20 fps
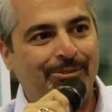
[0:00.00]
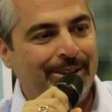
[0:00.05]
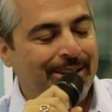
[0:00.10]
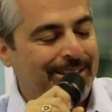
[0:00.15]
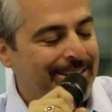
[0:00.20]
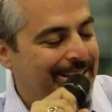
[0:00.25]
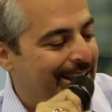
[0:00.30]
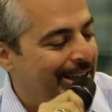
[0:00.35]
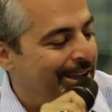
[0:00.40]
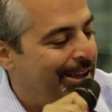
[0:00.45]

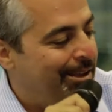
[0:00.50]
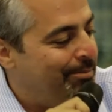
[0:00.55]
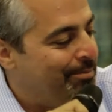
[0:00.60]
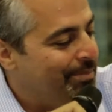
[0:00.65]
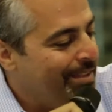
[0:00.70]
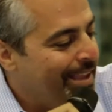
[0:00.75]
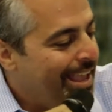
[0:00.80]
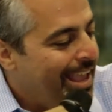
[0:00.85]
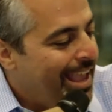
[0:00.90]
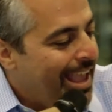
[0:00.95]
wrist. Um,
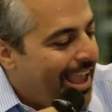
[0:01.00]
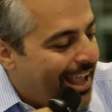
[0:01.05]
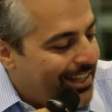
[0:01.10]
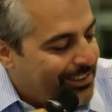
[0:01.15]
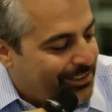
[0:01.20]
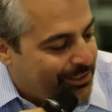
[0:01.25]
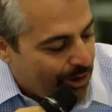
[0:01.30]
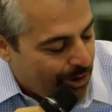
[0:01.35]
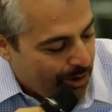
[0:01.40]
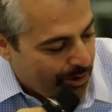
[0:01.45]
and
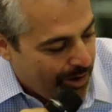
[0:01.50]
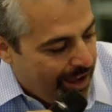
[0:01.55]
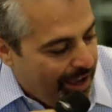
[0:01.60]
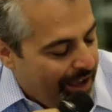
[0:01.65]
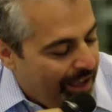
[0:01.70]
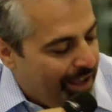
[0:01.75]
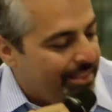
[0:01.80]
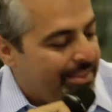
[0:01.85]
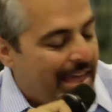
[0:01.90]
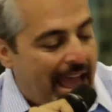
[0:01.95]
so
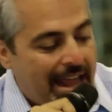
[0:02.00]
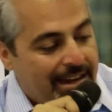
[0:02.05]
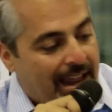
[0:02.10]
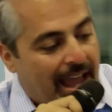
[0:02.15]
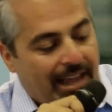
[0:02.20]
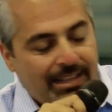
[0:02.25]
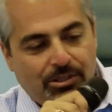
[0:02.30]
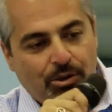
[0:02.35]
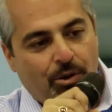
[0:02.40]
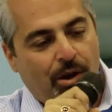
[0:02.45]
uh, that
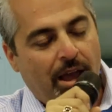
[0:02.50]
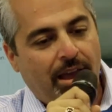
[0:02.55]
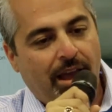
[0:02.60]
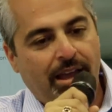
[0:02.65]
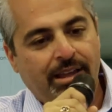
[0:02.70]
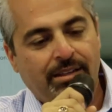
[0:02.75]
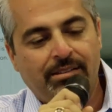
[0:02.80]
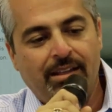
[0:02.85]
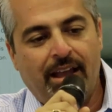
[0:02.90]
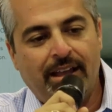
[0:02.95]
night, though,
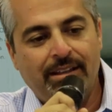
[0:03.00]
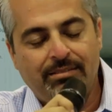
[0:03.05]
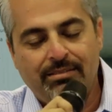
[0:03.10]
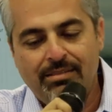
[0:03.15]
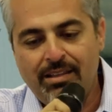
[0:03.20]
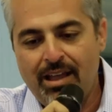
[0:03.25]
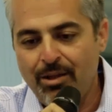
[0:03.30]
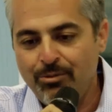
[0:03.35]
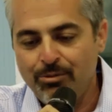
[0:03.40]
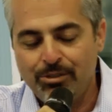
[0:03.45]
I, I,
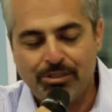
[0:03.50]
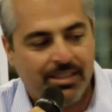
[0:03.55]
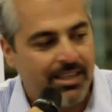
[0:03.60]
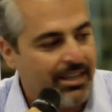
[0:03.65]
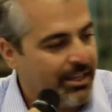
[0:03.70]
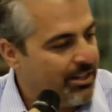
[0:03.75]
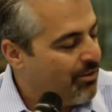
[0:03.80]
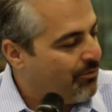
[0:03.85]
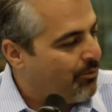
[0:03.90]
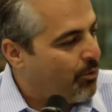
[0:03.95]
I was
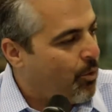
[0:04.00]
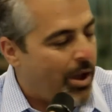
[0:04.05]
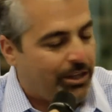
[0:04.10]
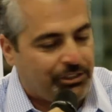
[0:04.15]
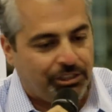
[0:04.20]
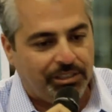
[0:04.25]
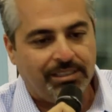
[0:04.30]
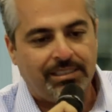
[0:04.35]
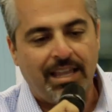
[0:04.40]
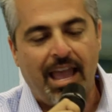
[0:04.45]
thinking of
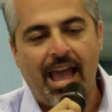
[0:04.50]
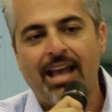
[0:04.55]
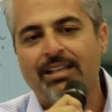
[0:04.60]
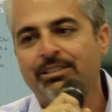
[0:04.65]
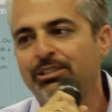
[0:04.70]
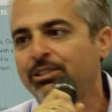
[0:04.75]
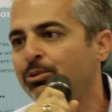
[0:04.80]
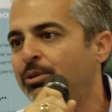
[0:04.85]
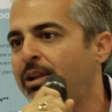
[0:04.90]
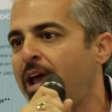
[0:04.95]
questions to
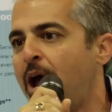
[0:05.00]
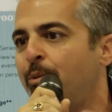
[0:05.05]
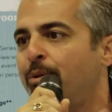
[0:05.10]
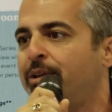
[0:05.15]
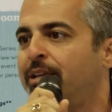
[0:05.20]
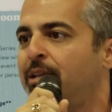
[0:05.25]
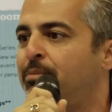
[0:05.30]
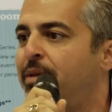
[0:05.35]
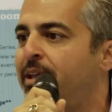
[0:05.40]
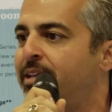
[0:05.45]
ask you and how we
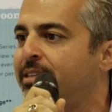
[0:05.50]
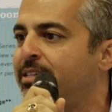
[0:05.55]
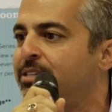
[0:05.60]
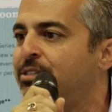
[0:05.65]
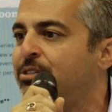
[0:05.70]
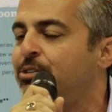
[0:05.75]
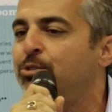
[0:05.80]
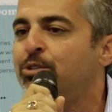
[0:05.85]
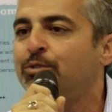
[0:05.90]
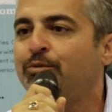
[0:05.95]
could make
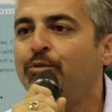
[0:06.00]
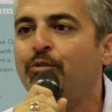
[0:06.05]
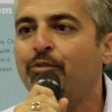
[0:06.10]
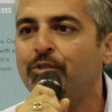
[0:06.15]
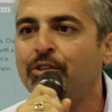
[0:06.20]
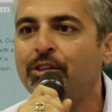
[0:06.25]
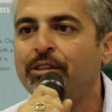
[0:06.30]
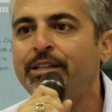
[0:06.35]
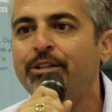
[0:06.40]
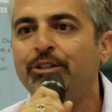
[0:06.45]
this useful for
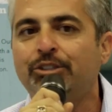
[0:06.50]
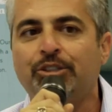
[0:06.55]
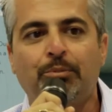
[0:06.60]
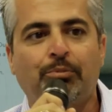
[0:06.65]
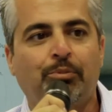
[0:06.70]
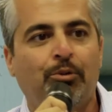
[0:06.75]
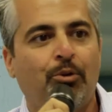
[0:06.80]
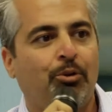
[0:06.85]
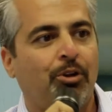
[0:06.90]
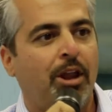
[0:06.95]
the leadership
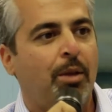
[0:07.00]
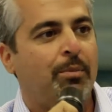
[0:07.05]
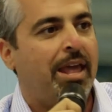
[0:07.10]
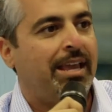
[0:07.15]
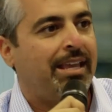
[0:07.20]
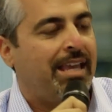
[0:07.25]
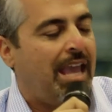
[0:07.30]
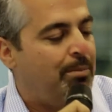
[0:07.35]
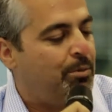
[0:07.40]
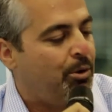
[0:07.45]
program. And I
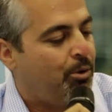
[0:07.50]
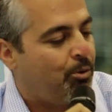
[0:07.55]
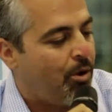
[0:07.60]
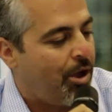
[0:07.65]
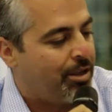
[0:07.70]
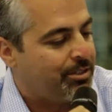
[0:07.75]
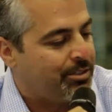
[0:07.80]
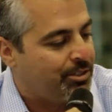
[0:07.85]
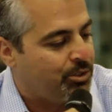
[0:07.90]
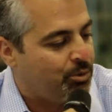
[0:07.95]
came
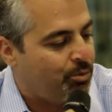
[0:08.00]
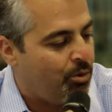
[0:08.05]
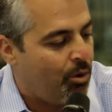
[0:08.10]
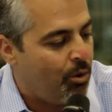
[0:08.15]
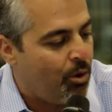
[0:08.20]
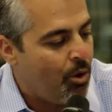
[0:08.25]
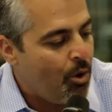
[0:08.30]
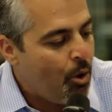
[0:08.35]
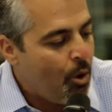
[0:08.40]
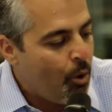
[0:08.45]
across this
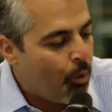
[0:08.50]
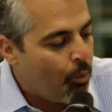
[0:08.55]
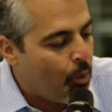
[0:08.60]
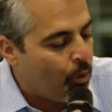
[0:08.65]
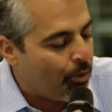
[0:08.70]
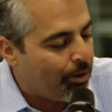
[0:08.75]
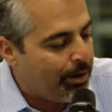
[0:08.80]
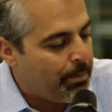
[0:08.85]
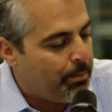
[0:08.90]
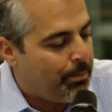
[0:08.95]
quote
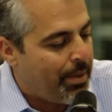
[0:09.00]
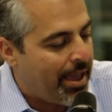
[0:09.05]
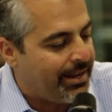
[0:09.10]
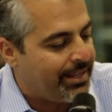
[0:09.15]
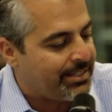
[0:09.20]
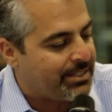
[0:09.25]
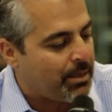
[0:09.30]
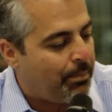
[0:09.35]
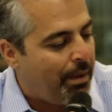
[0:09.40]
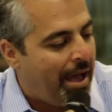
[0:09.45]
Warren
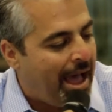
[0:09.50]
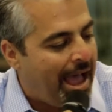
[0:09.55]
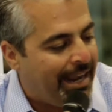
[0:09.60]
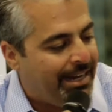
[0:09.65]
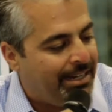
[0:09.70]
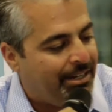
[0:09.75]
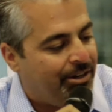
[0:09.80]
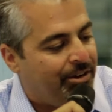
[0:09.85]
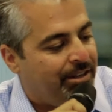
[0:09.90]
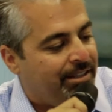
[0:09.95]
Bennis, a
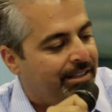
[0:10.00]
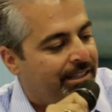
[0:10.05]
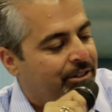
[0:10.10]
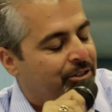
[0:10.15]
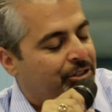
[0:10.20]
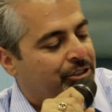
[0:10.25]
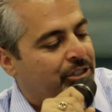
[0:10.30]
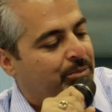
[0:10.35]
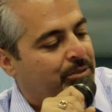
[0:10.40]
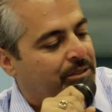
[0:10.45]
pioneer in
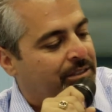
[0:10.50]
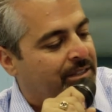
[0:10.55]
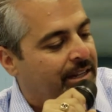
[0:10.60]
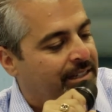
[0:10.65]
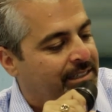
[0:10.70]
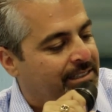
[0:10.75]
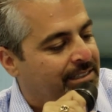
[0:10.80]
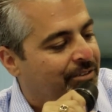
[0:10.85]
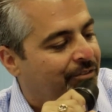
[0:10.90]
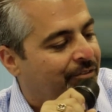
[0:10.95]
leadership
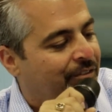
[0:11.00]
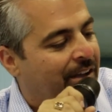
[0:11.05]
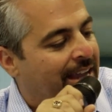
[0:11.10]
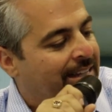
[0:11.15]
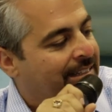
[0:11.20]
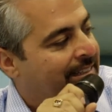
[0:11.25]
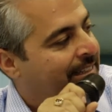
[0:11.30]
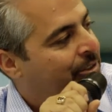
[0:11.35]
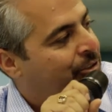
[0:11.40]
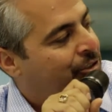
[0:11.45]
studies,
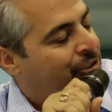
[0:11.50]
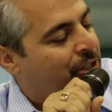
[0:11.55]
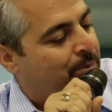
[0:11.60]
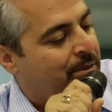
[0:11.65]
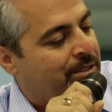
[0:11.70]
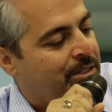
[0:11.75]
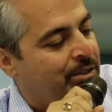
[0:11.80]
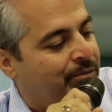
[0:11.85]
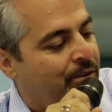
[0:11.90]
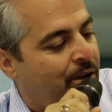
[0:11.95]
defined leadership
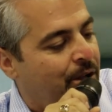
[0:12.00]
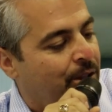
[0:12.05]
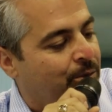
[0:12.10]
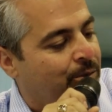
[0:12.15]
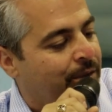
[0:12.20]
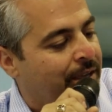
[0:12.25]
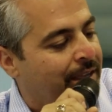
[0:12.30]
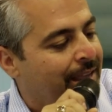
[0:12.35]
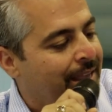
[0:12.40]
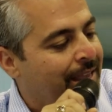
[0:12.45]
as the
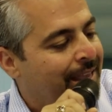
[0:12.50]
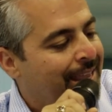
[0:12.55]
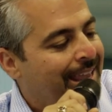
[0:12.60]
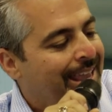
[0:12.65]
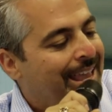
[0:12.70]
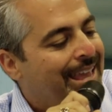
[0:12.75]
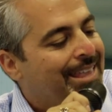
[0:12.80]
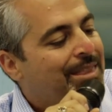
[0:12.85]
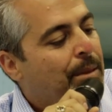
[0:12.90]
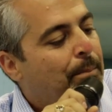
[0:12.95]
following
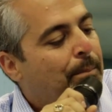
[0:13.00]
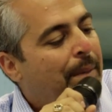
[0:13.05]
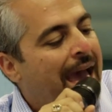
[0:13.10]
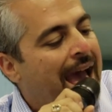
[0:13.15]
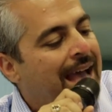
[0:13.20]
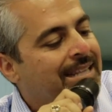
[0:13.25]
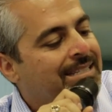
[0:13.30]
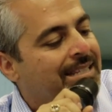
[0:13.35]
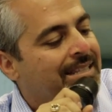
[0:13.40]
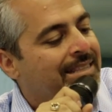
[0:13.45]
the,
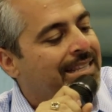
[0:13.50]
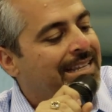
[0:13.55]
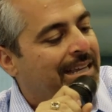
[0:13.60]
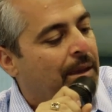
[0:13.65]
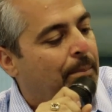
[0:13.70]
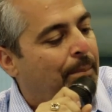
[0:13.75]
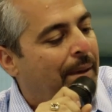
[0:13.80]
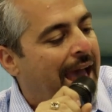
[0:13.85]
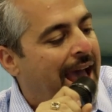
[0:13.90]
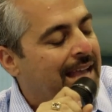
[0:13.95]
pass- the
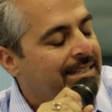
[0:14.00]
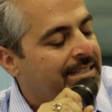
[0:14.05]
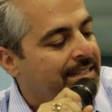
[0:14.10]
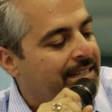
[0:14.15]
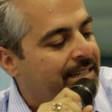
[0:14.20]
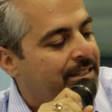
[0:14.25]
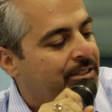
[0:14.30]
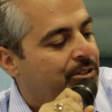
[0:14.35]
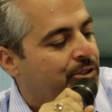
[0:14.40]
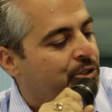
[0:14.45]

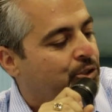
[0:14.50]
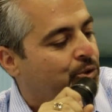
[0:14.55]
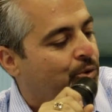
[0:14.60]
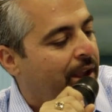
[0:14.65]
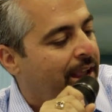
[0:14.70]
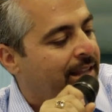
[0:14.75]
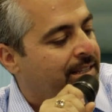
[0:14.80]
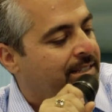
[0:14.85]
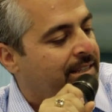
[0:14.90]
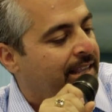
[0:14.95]
capacity to
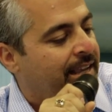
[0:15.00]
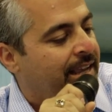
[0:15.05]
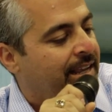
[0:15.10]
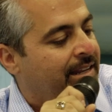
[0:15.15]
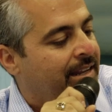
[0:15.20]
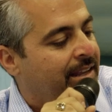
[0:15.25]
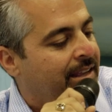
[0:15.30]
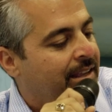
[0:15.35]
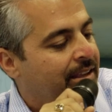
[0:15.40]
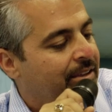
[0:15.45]
translate